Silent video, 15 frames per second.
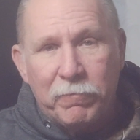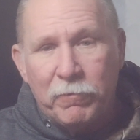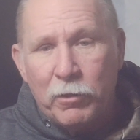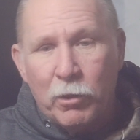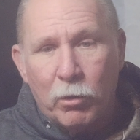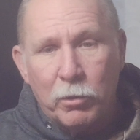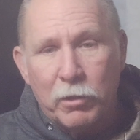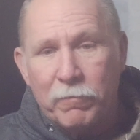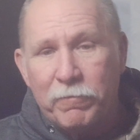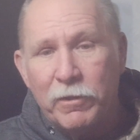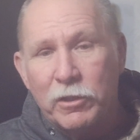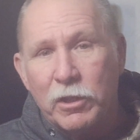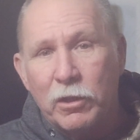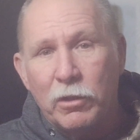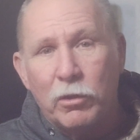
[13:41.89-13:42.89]
you're
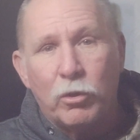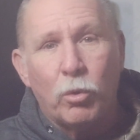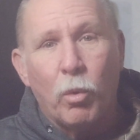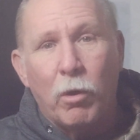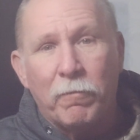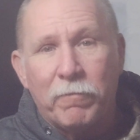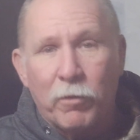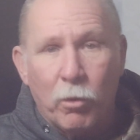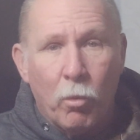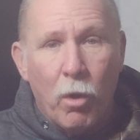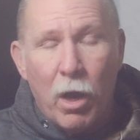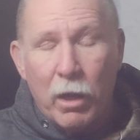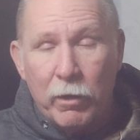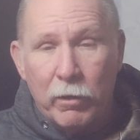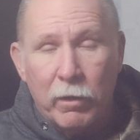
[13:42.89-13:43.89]
fishing 12 foot of
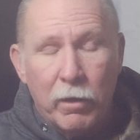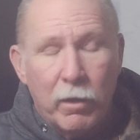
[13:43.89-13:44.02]
water.